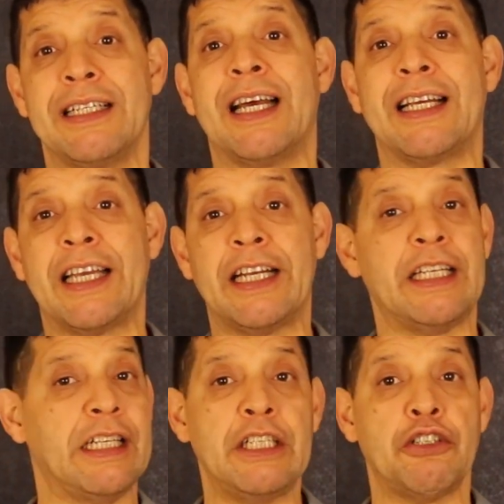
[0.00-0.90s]
than
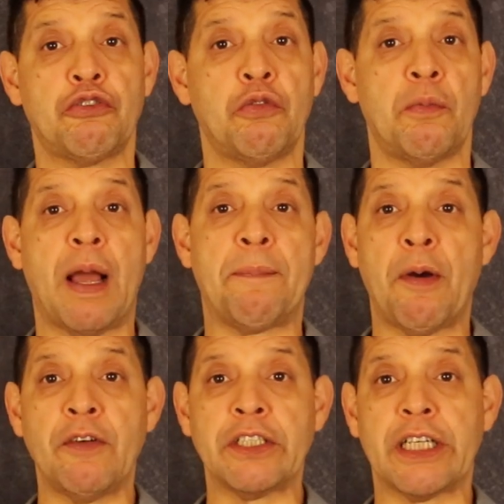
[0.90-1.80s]
get into my
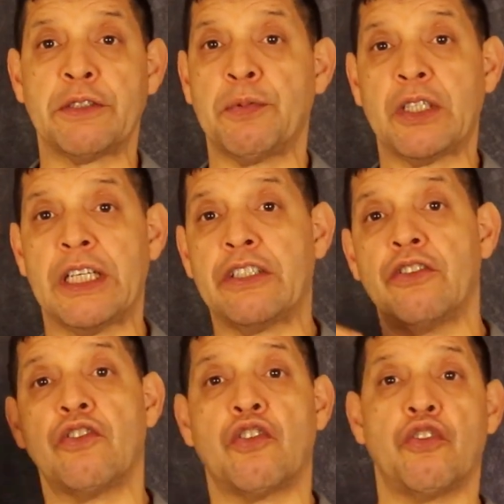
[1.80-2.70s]
public
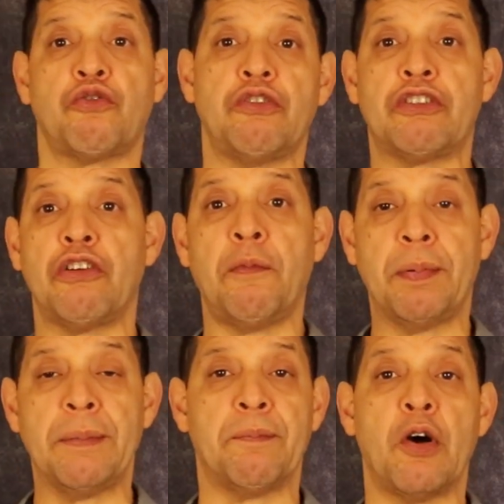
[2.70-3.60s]
transportation, go to the
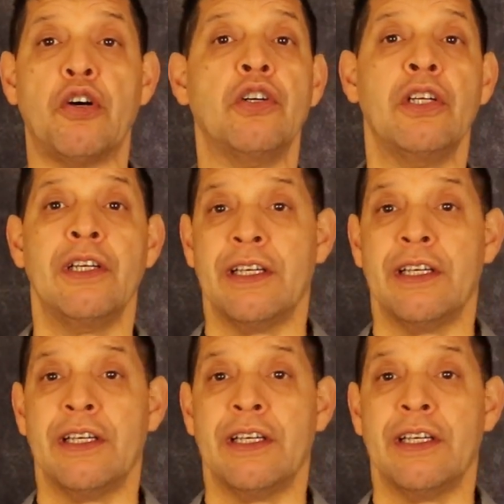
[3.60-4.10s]
shopping mall,